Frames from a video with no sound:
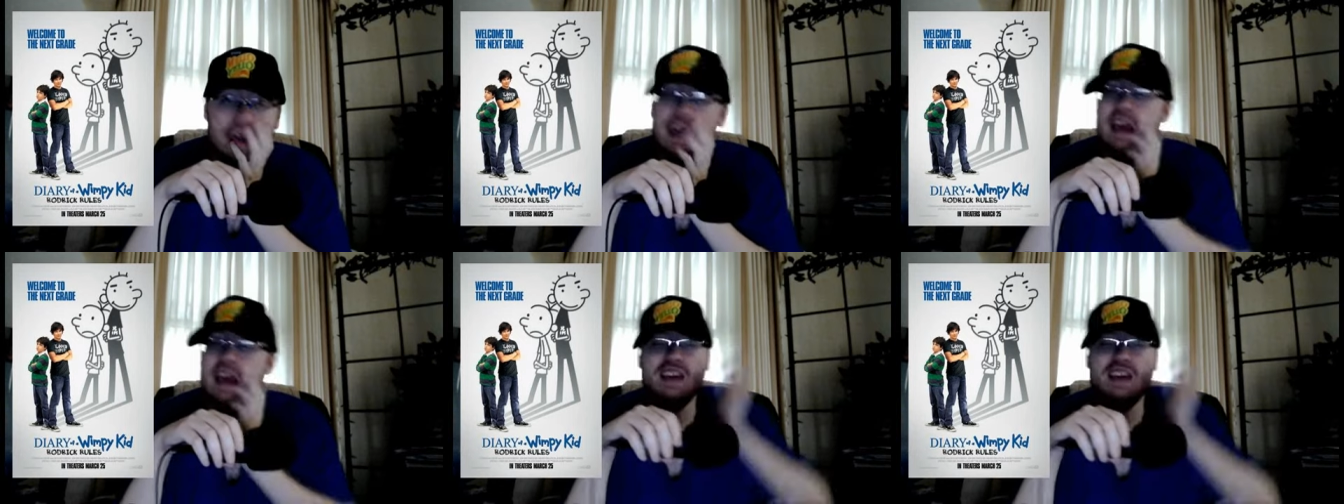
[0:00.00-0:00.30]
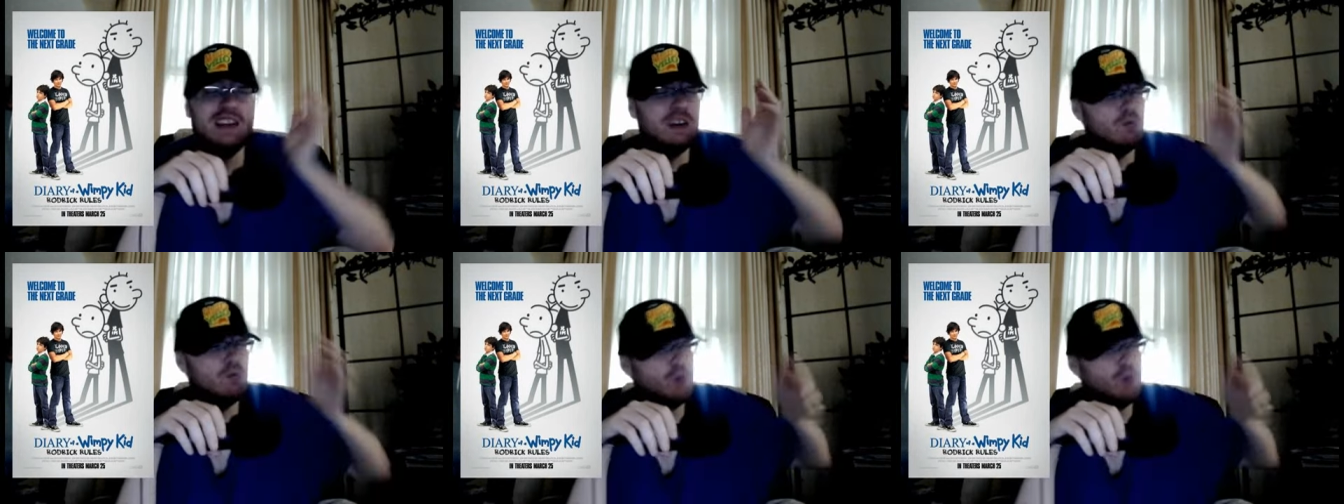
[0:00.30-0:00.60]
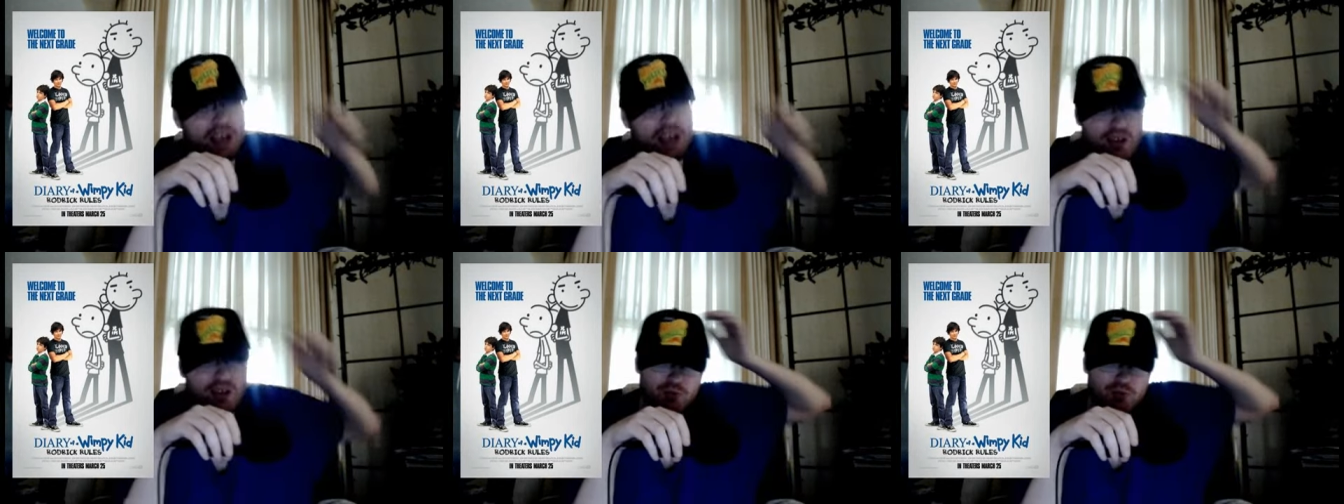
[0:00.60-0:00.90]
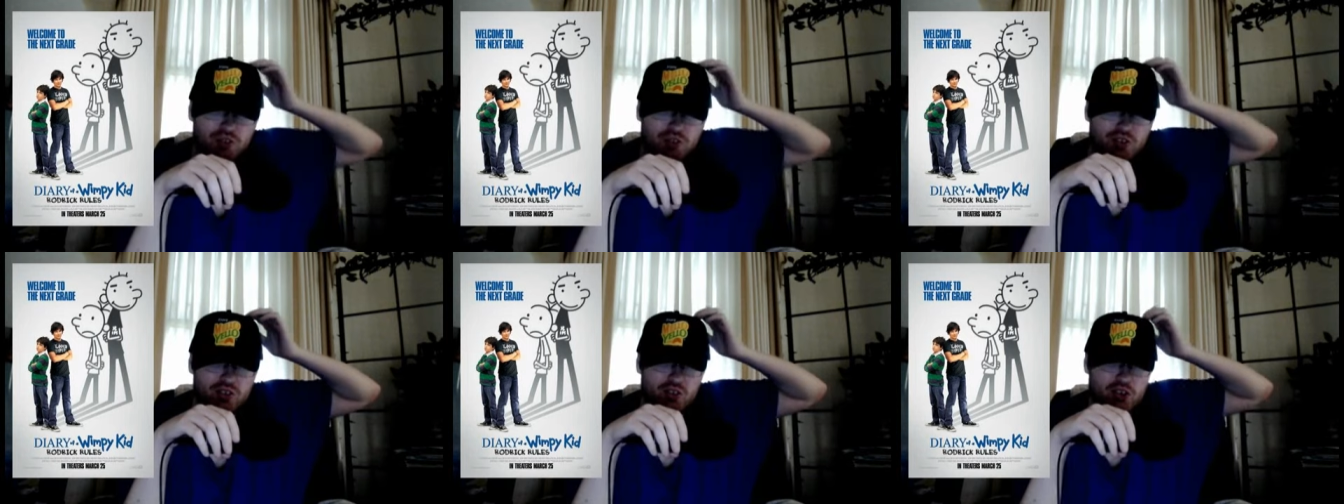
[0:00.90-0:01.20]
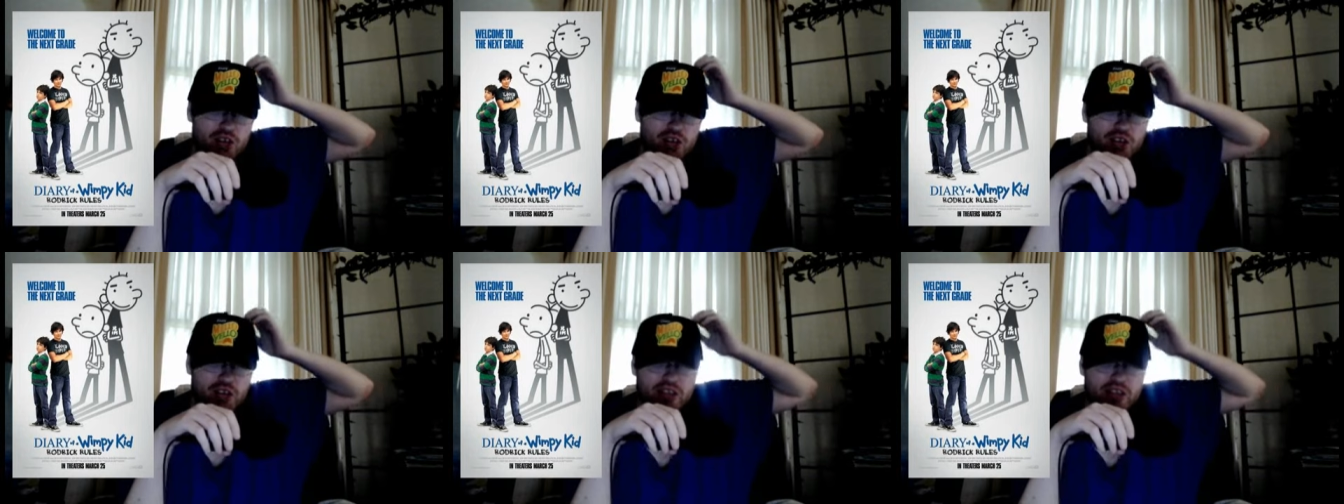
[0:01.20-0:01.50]
And yeah, random
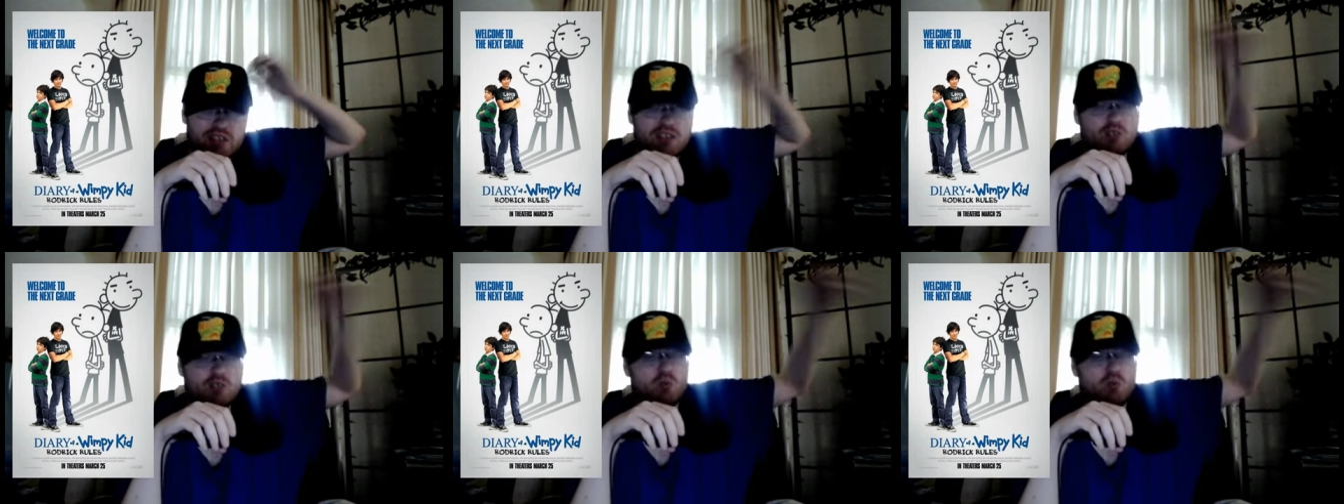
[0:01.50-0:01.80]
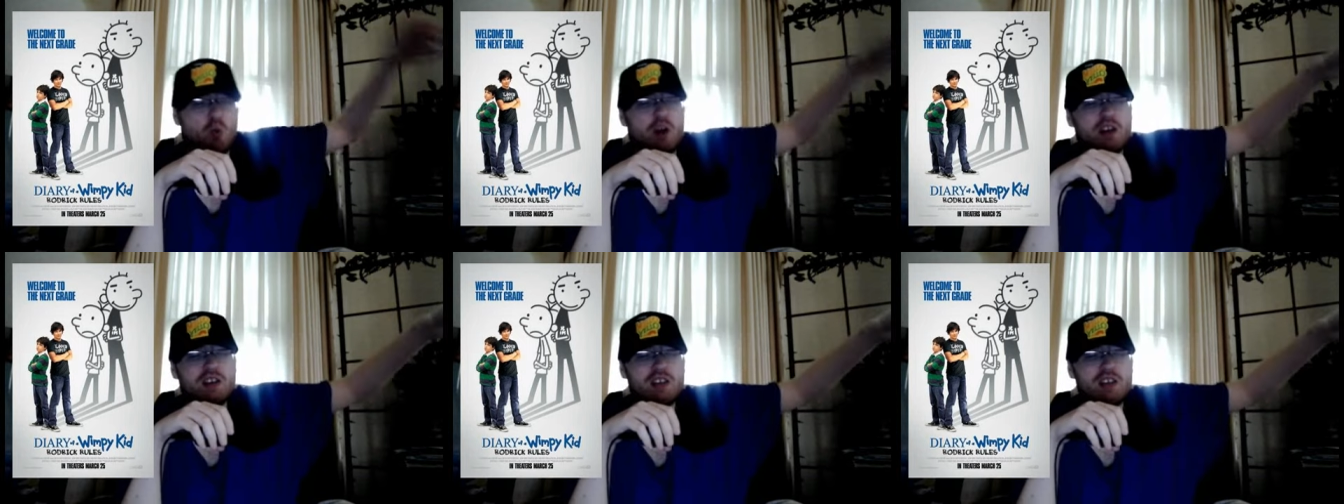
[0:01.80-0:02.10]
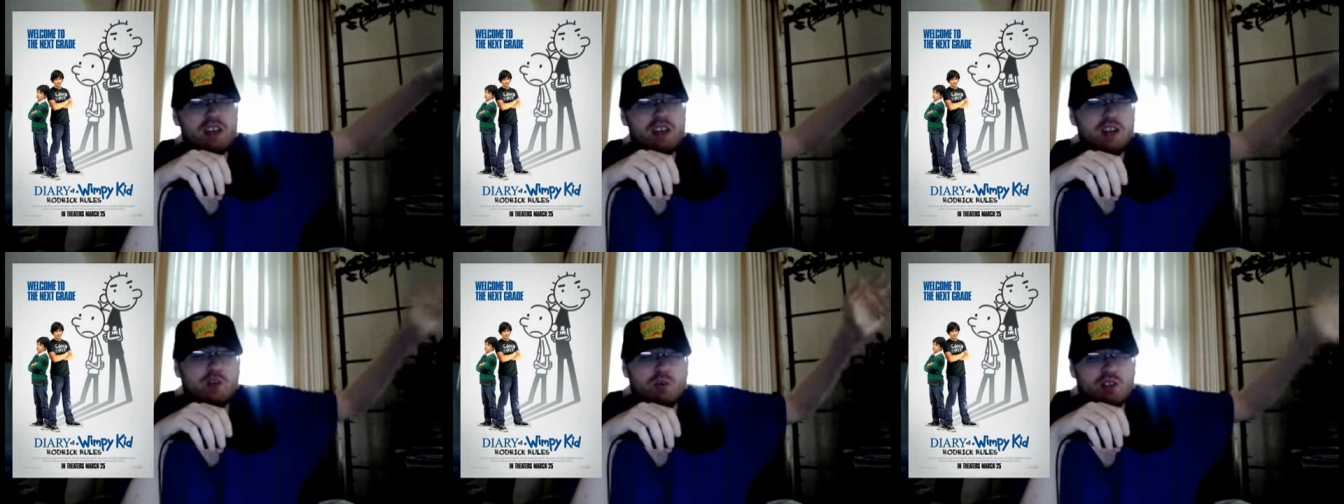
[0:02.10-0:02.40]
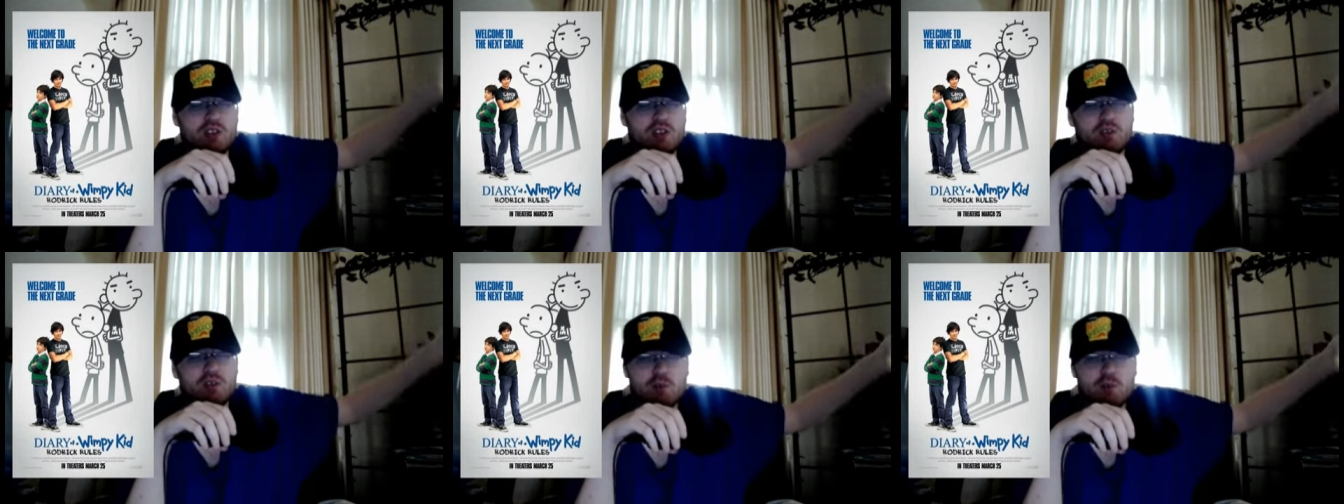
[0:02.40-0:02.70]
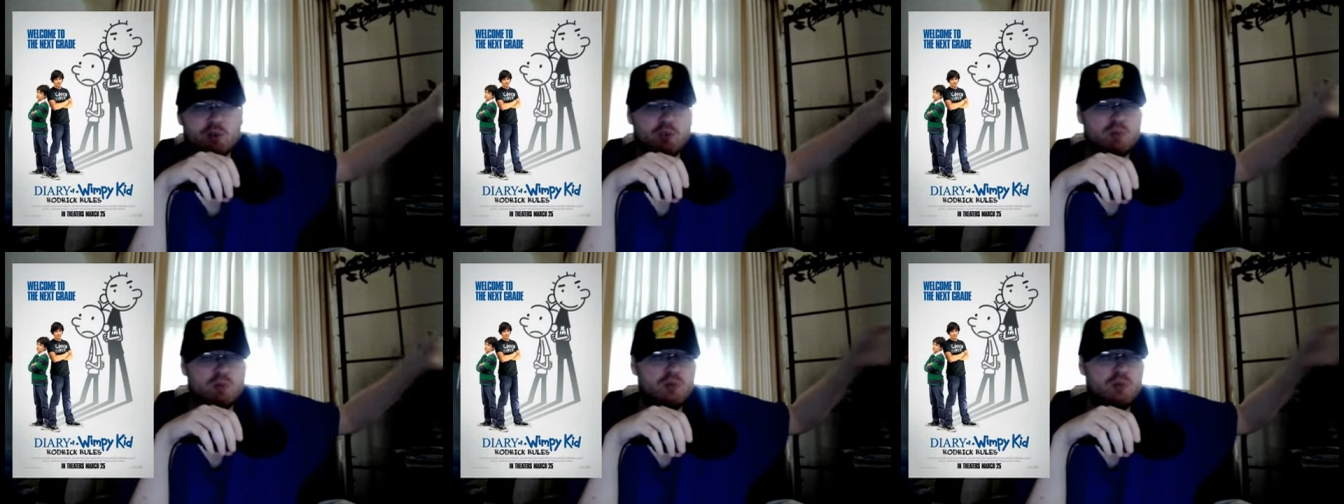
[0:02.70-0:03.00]
shit like this one kid who's in the
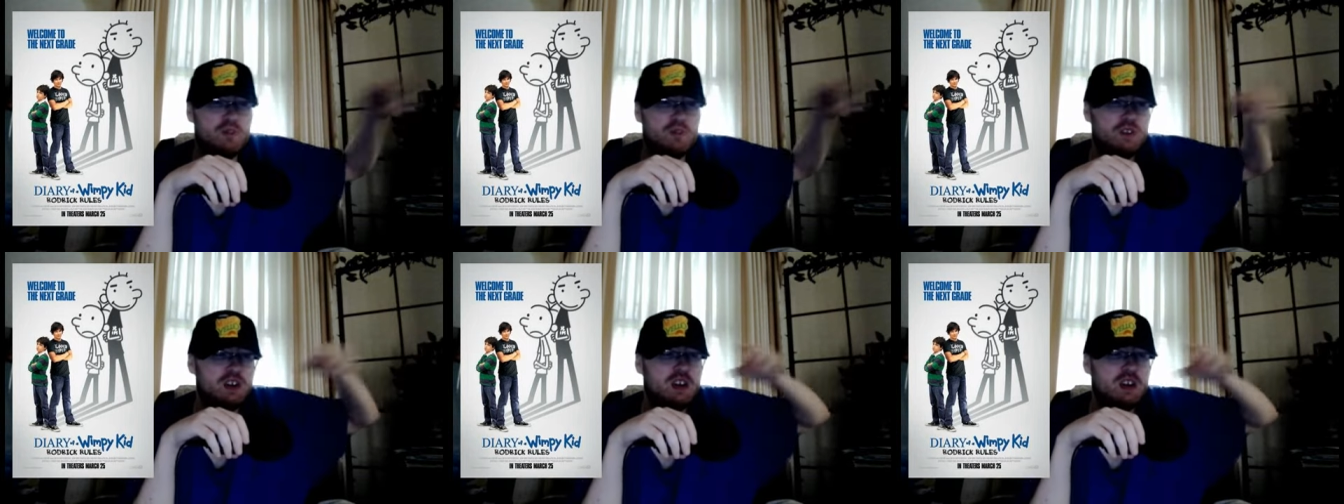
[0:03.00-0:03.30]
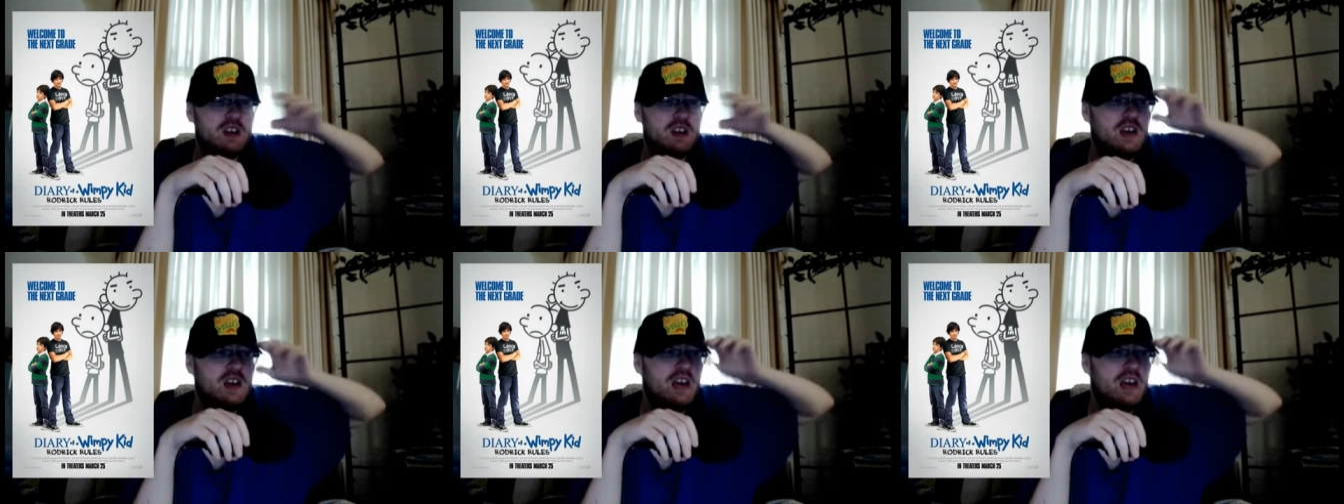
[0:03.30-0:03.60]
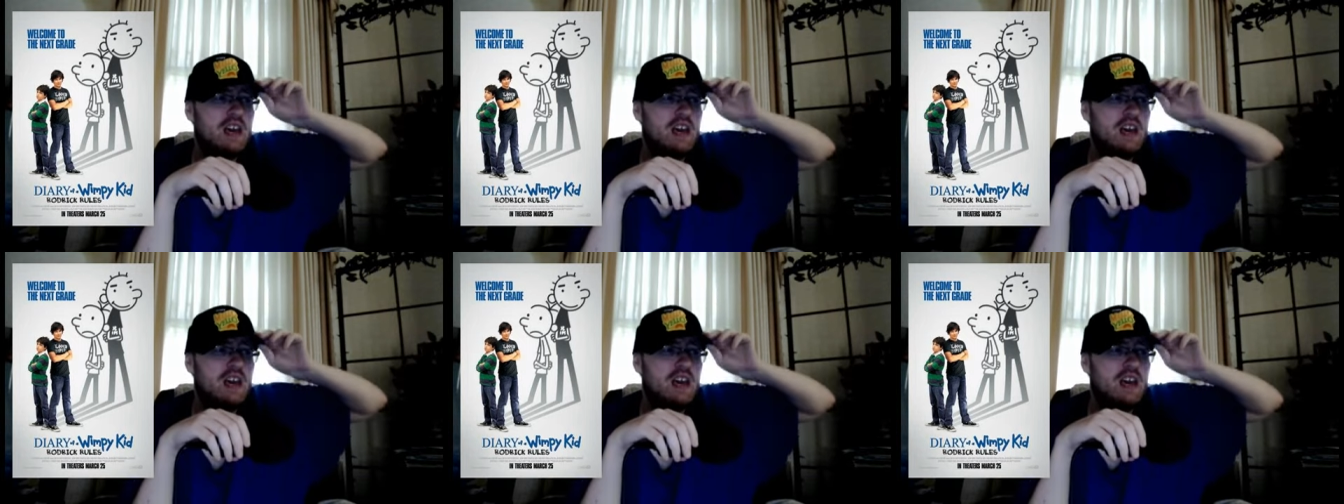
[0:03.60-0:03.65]
first movie,